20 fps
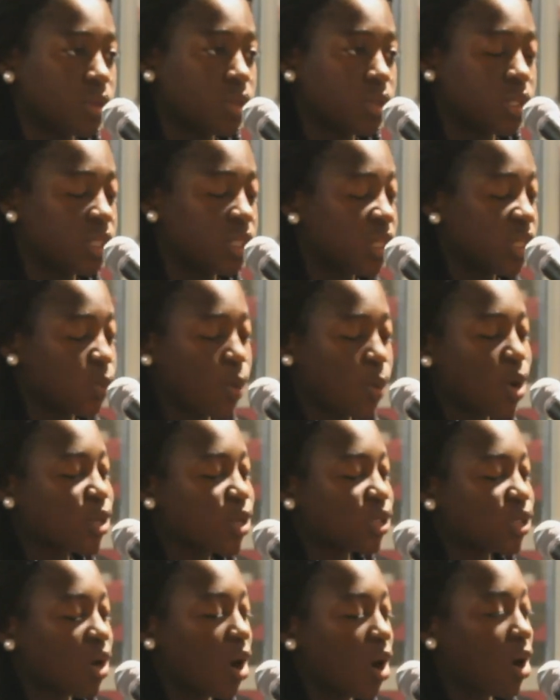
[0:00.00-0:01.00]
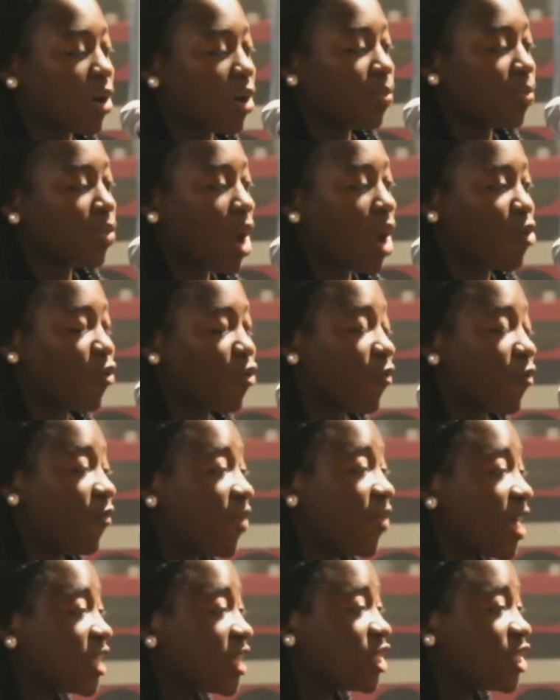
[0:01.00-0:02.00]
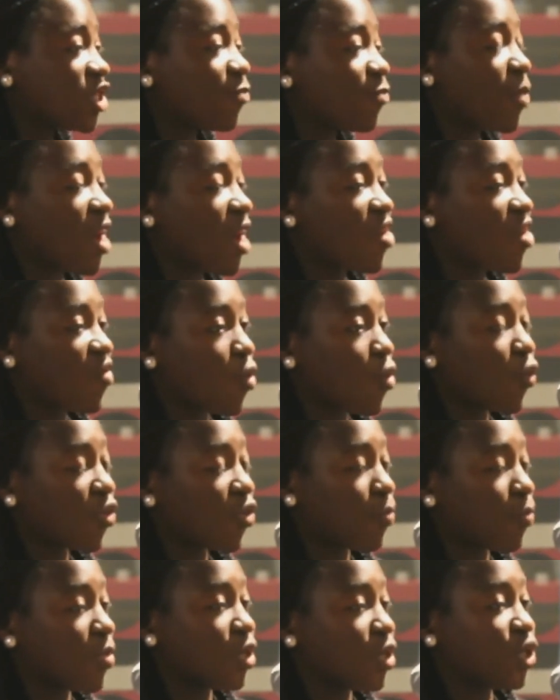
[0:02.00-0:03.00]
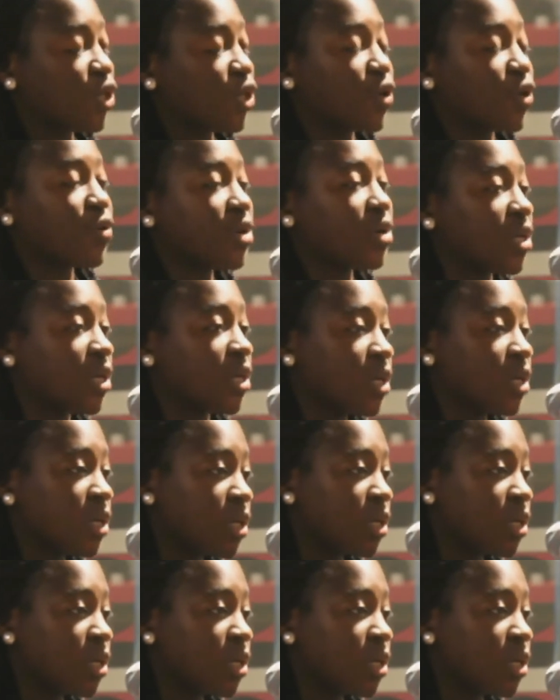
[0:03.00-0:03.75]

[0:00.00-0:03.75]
See, these words are a reflection of my growth and maturity